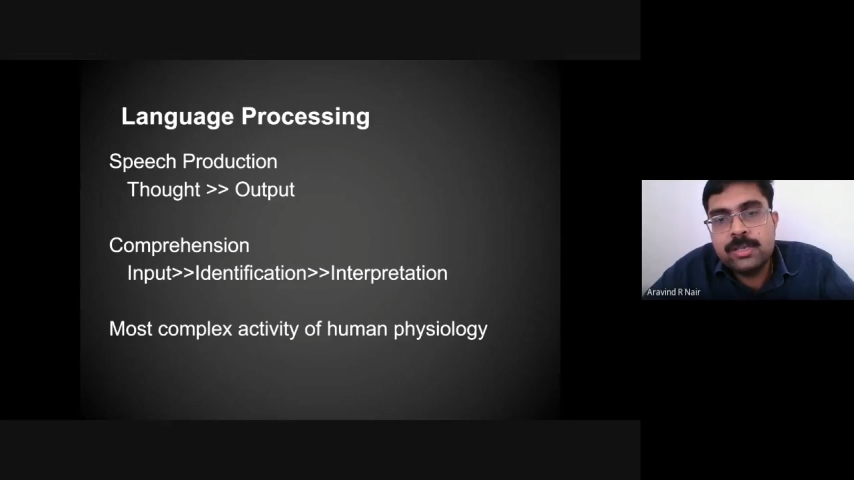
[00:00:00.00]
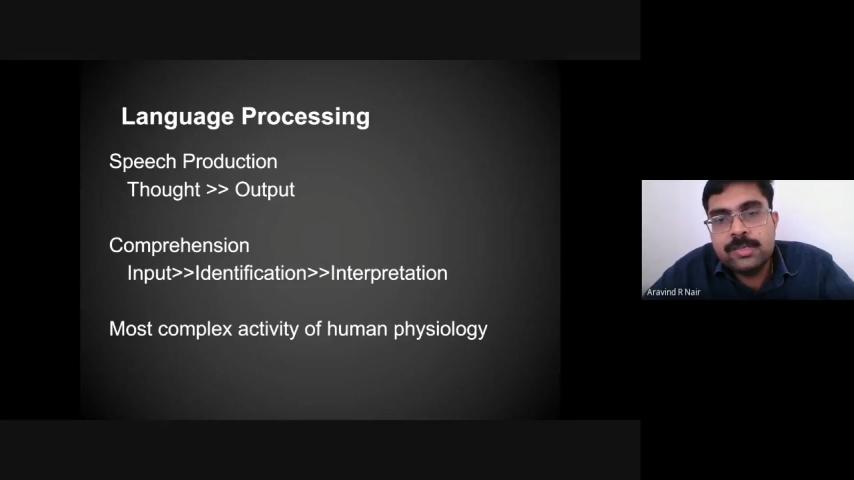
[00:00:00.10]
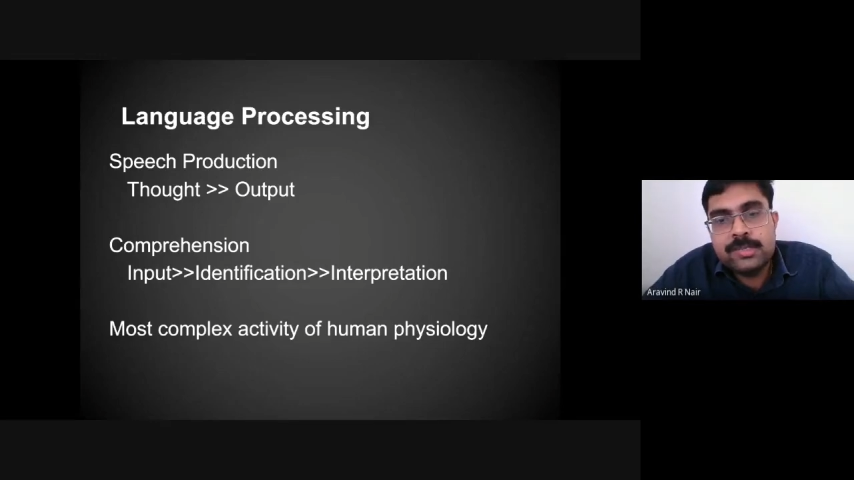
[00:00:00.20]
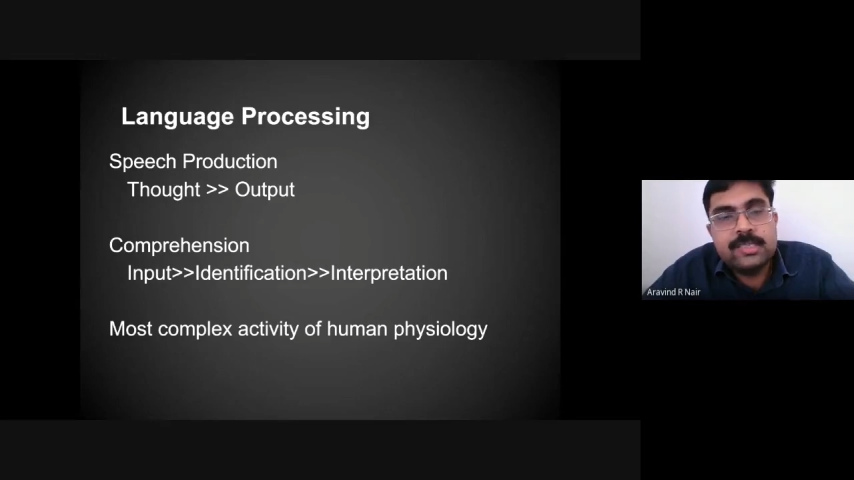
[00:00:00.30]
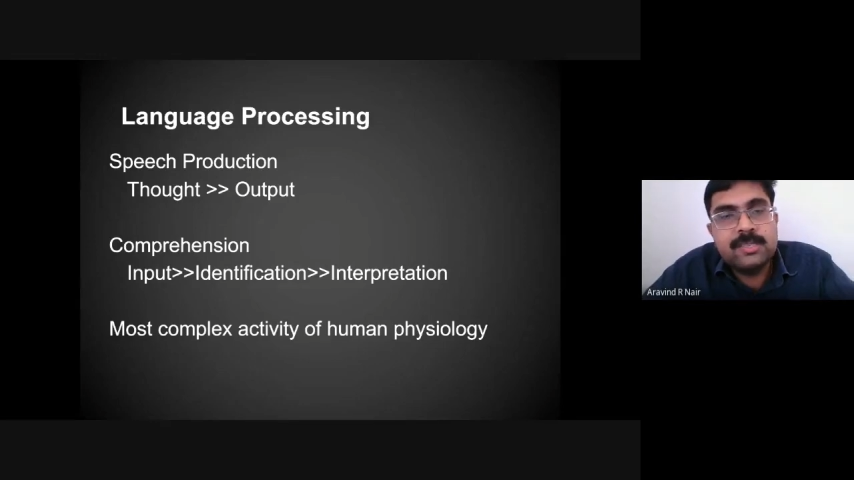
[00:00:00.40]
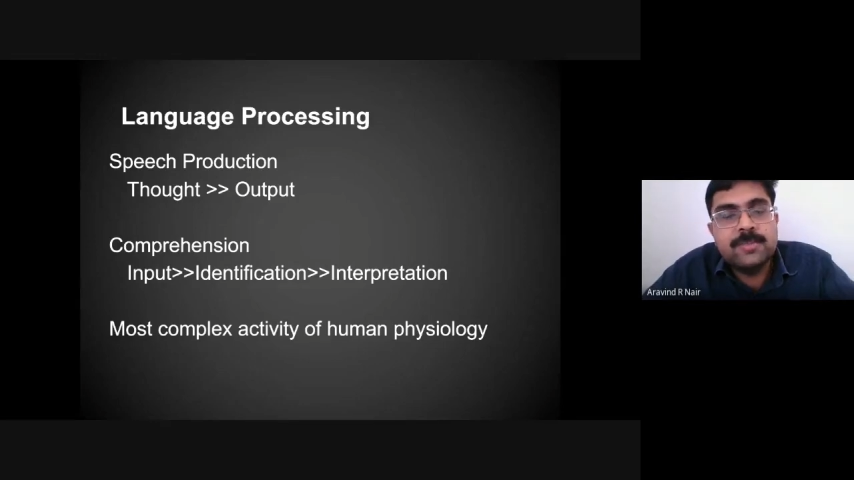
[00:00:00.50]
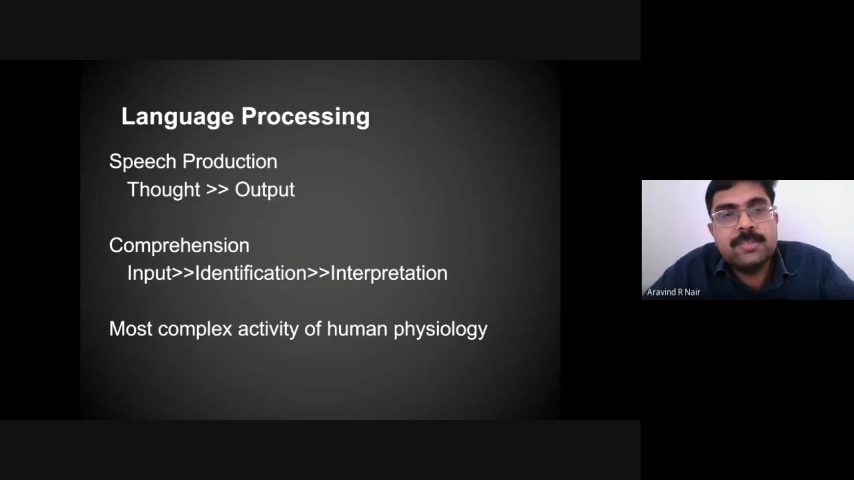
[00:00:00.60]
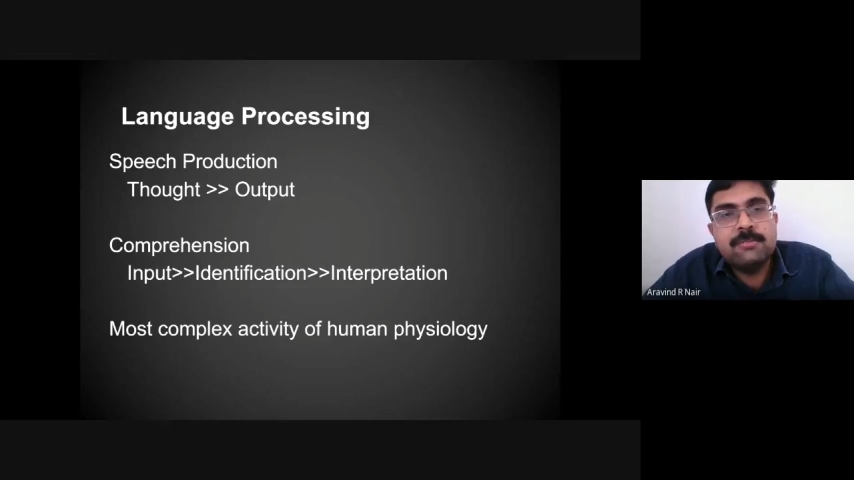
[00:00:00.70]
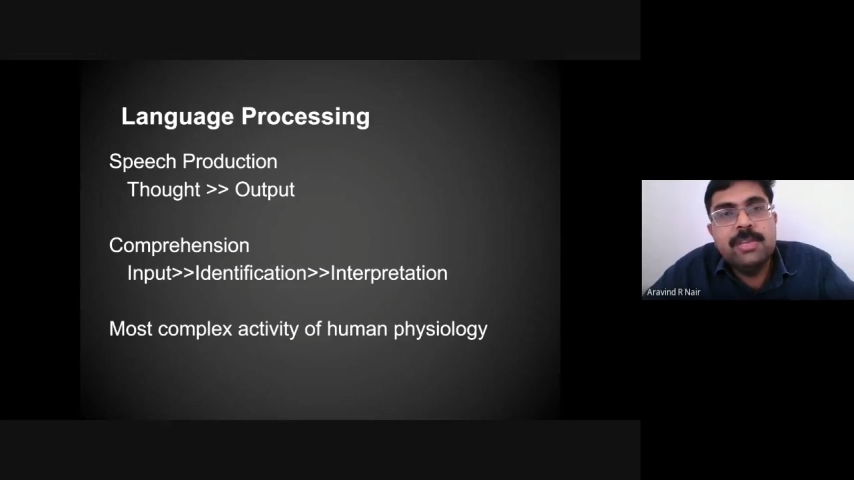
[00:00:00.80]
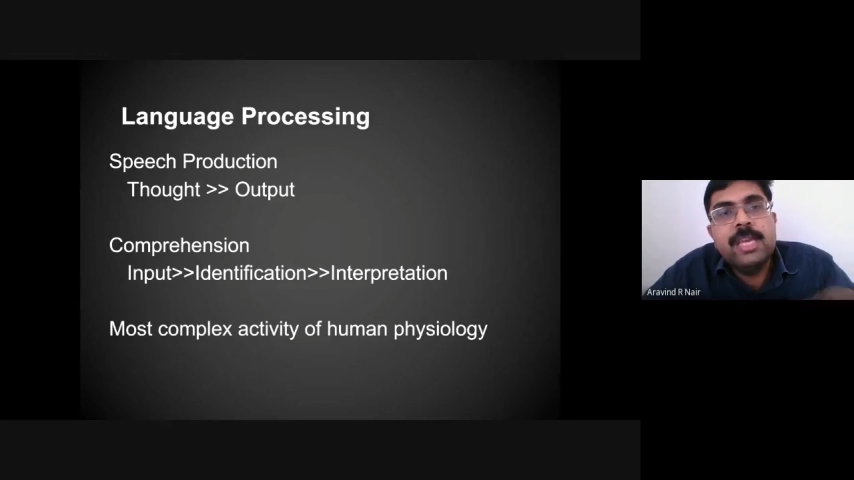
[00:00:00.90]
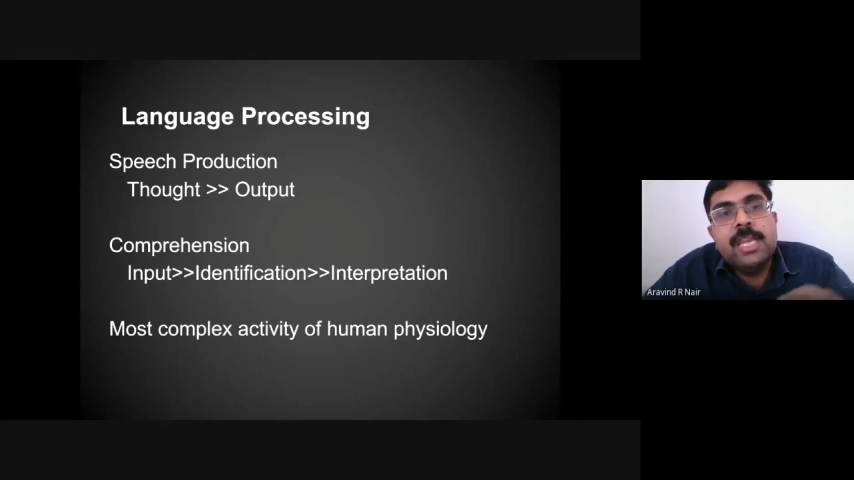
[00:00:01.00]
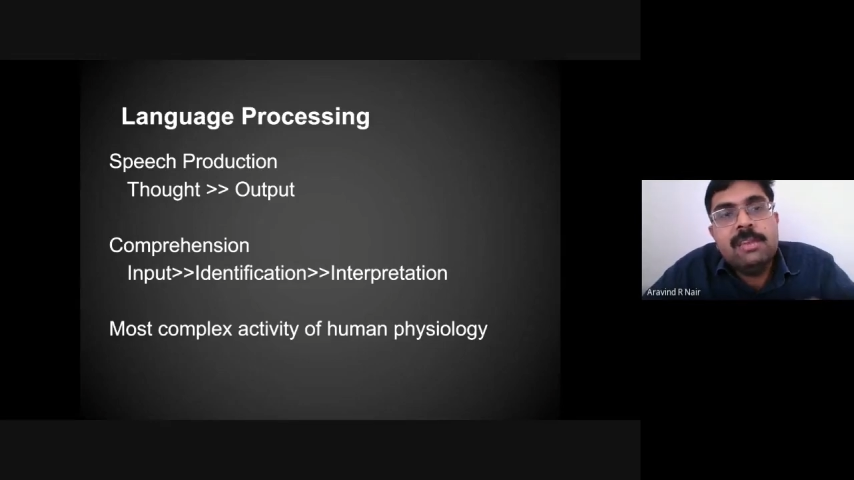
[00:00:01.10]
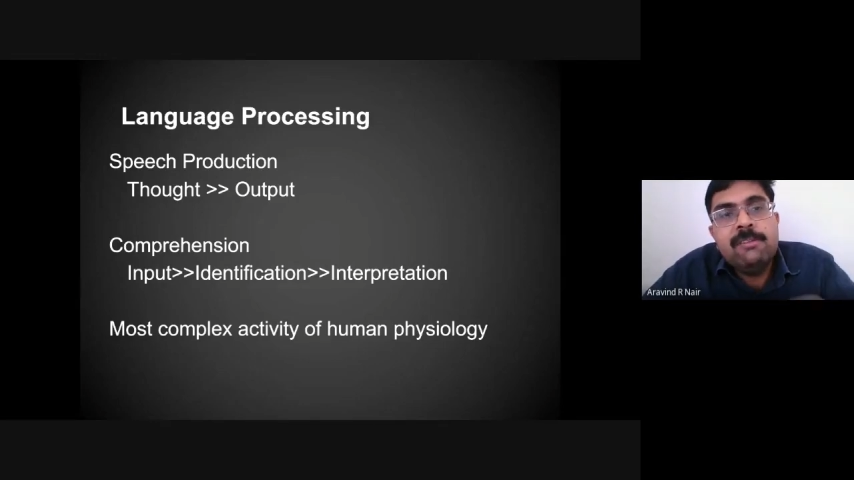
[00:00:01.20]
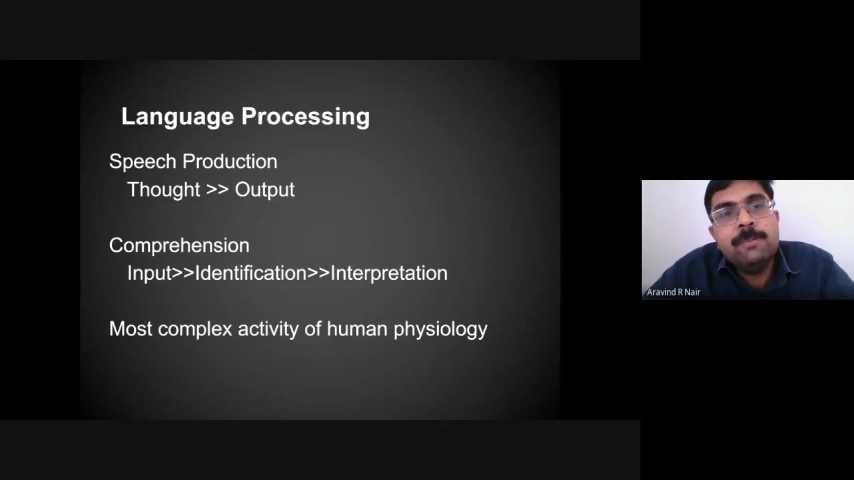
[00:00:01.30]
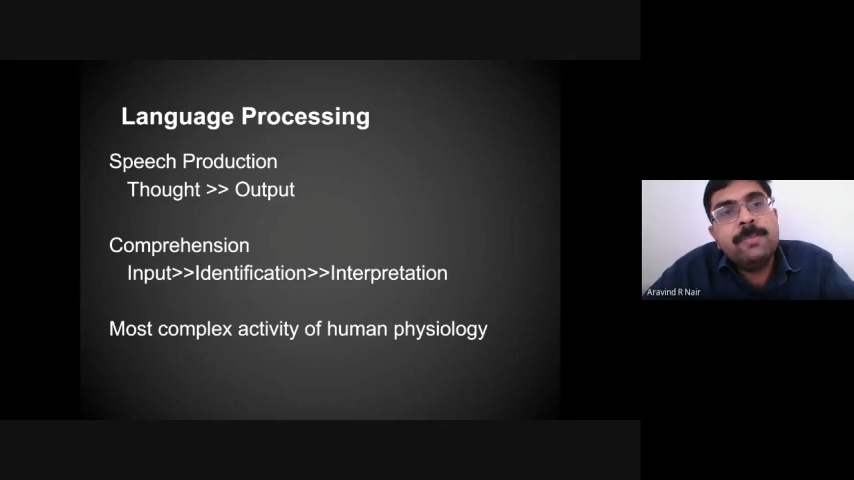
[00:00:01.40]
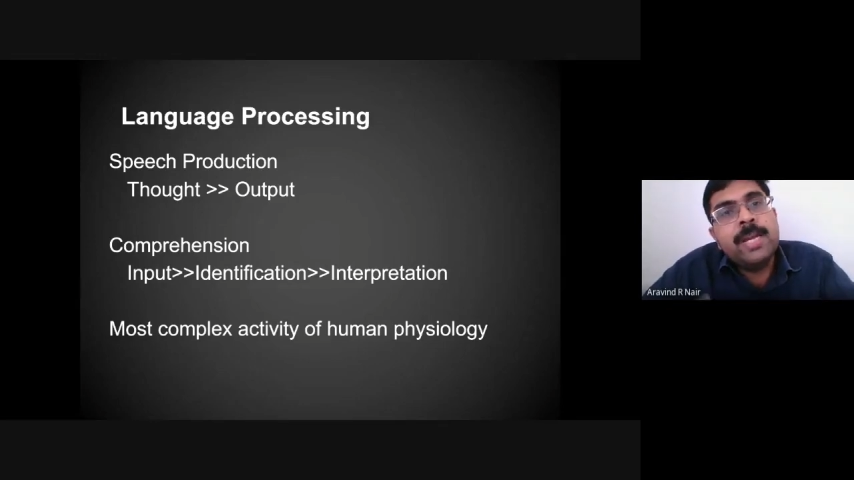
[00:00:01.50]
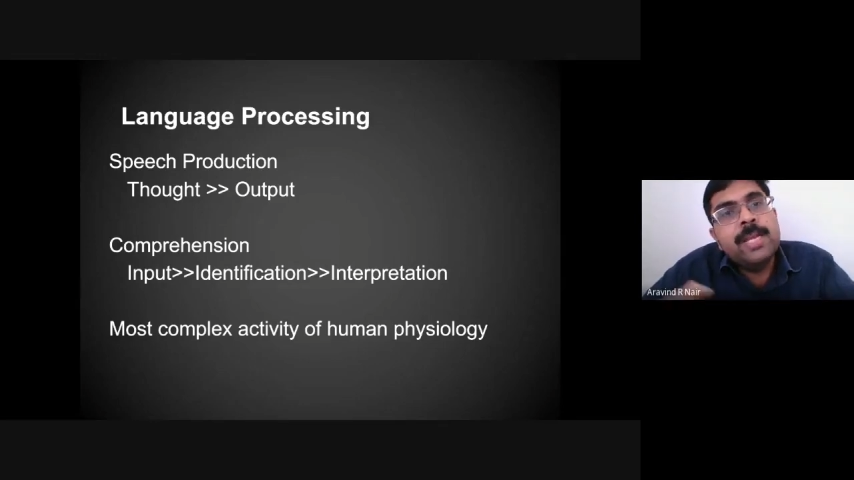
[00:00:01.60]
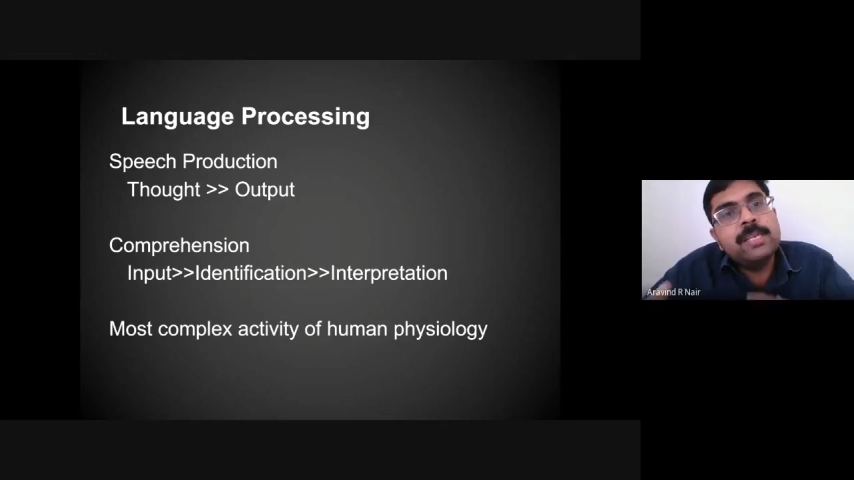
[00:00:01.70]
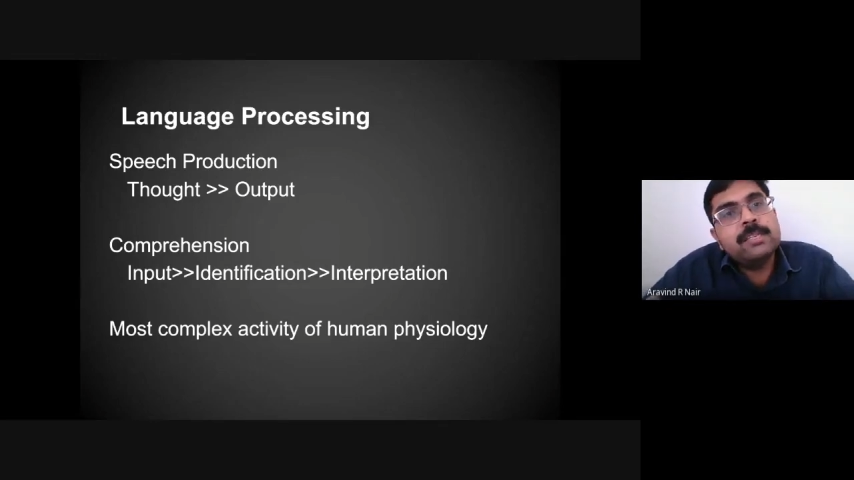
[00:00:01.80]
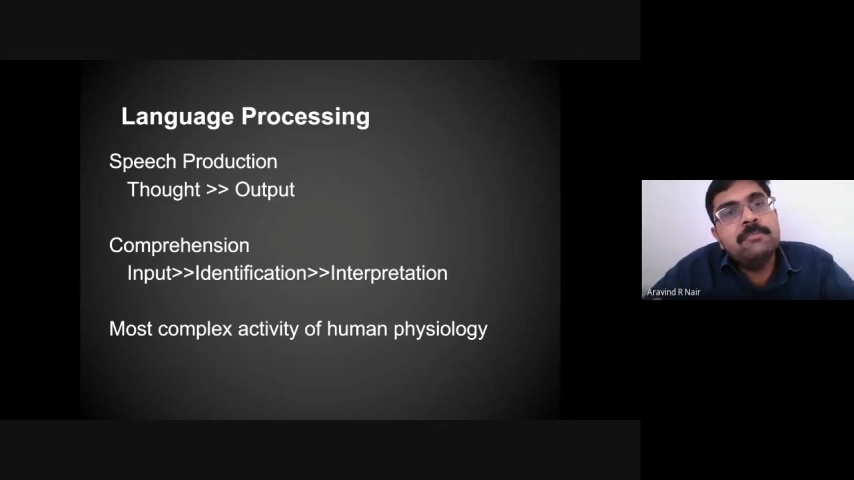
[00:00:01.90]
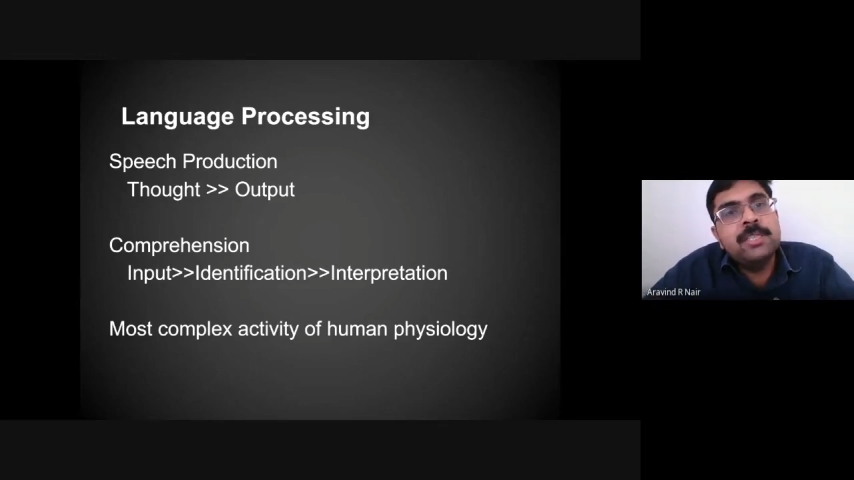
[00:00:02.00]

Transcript: systems, we can even predict